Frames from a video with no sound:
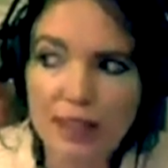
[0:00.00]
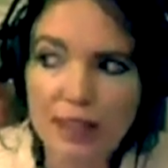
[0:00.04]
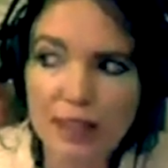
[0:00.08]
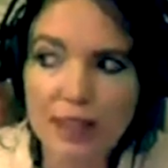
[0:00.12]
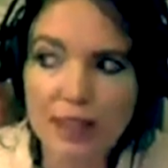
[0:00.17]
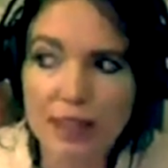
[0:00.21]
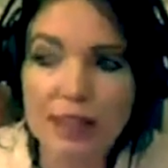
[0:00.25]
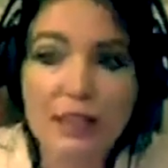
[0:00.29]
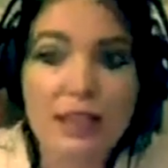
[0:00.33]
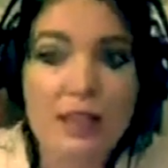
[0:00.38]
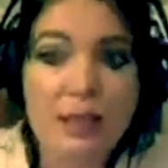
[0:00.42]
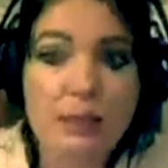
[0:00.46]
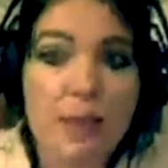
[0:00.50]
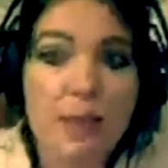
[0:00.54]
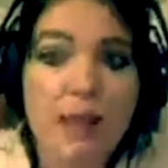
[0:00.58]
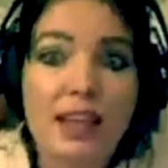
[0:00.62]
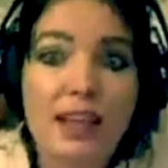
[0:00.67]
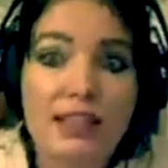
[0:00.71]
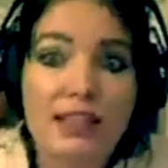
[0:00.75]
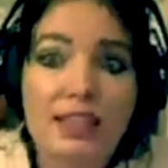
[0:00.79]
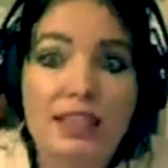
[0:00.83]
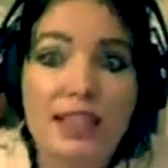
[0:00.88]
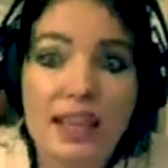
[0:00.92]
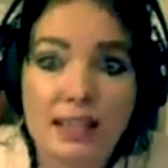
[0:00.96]
This
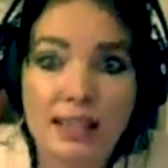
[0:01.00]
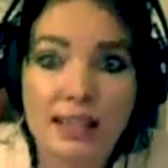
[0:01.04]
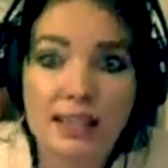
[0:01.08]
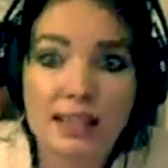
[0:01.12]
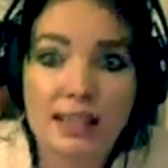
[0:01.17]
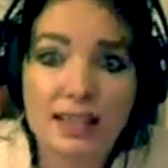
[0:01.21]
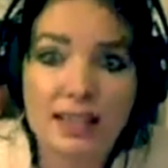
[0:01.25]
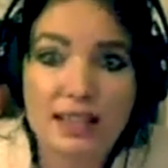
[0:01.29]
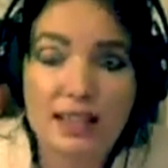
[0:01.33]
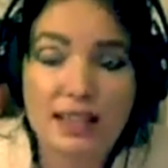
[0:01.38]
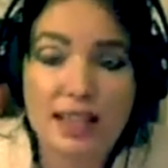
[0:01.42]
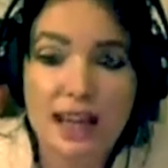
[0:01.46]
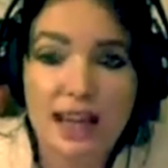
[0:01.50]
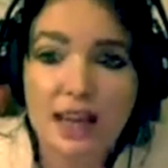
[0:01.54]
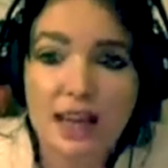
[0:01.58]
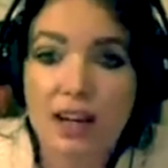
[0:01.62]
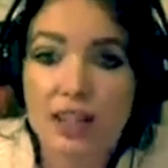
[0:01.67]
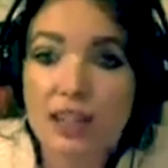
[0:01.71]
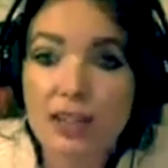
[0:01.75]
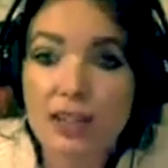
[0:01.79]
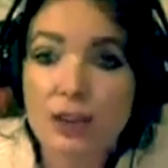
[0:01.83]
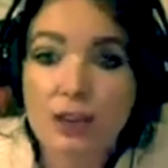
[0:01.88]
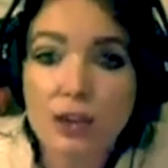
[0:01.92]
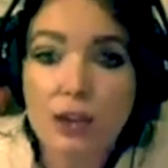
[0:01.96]
makes sense. And I
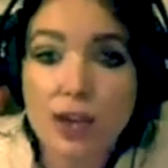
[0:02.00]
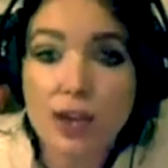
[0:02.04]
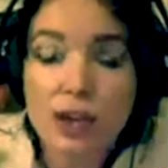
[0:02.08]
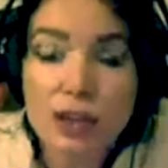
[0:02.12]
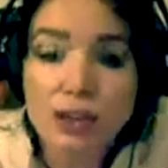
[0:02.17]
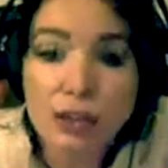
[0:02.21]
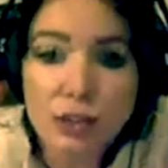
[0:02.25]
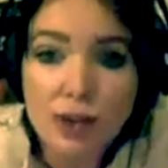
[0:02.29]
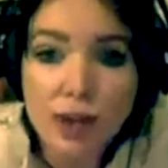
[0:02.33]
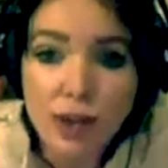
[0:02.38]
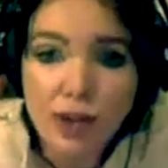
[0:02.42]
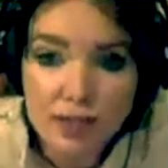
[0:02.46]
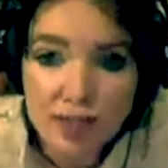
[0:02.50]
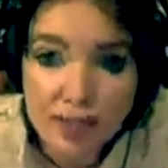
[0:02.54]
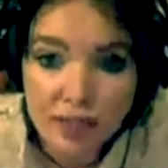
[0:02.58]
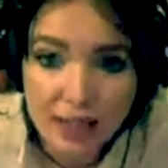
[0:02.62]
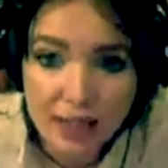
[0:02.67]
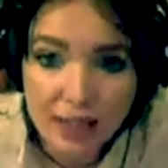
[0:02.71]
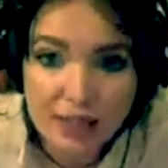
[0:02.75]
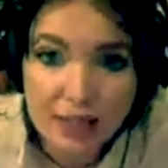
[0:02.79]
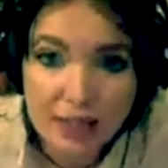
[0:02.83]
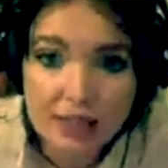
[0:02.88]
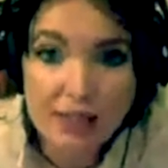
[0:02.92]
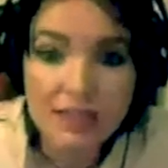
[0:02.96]
don't have to
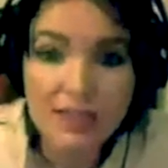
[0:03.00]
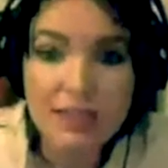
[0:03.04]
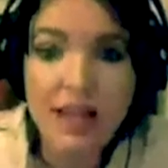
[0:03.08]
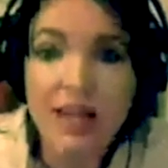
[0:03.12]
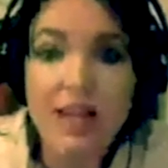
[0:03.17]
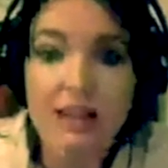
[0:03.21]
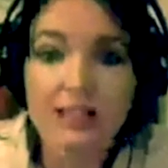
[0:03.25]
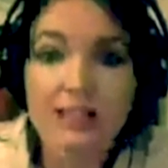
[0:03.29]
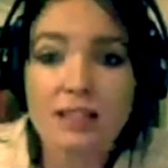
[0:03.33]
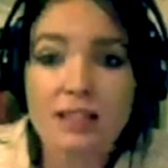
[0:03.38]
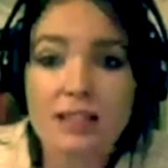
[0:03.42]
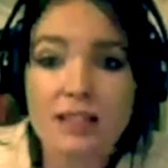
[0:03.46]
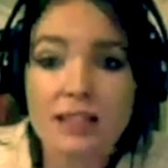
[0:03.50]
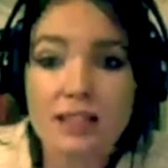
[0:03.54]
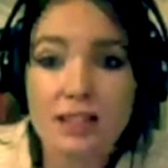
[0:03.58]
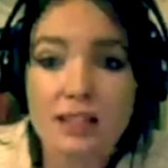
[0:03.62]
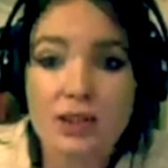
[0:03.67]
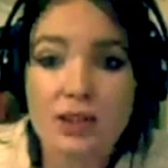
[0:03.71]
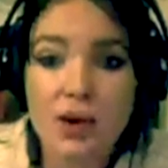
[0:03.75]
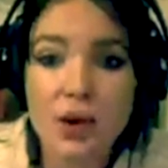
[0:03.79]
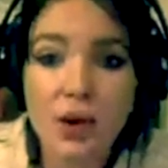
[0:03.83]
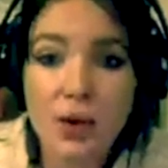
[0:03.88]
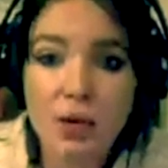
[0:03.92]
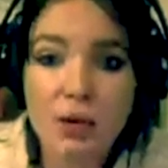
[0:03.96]
understand it to
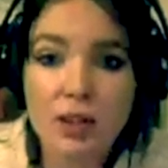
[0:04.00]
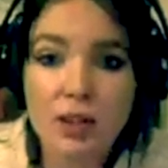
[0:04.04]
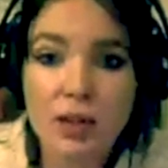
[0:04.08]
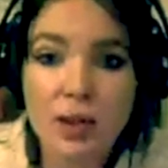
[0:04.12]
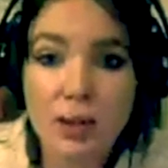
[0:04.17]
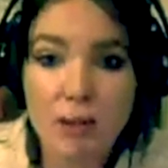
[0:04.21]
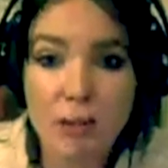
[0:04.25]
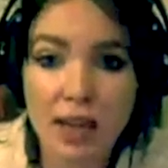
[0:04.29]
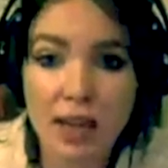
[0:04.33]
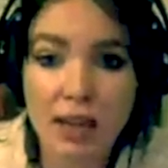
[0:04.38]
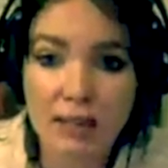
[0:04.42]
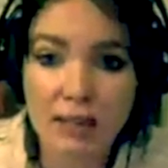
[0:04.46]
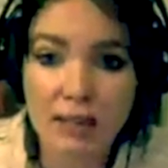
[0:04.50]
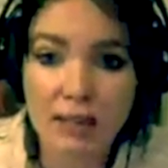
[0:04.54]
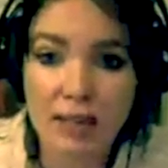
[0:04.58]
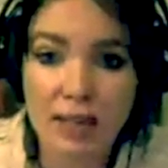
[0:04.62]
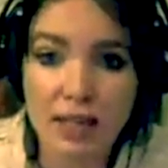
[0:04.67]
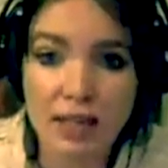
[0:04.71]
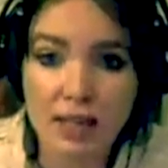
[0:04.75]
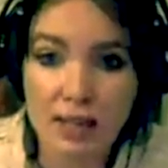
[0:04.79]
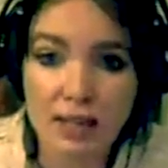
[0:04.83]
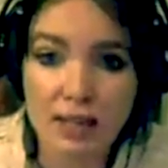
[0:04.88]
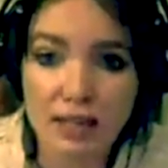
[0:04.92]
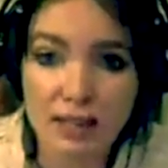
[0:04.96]
know that it makes
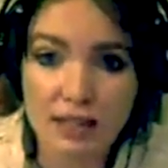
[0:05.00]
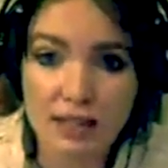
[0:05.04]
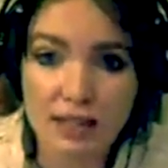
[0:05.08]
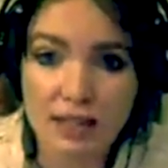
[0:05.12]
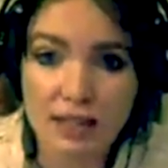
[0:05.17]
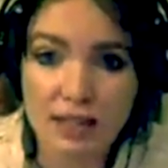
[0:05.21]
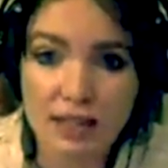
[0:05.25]
sense.